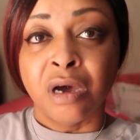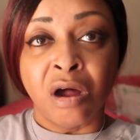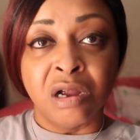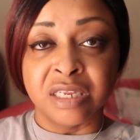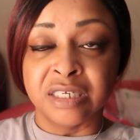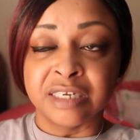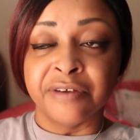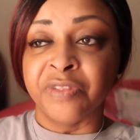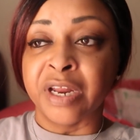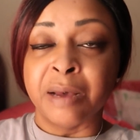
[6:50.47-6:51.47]
All the
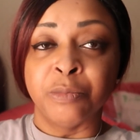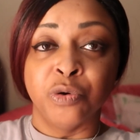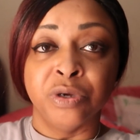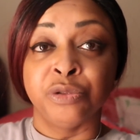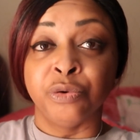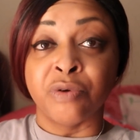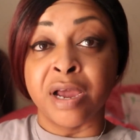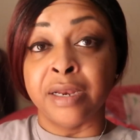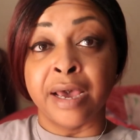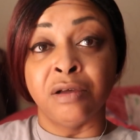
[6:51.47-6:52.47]
stuff that I'm going through
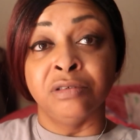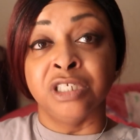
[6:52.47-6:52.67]
right now,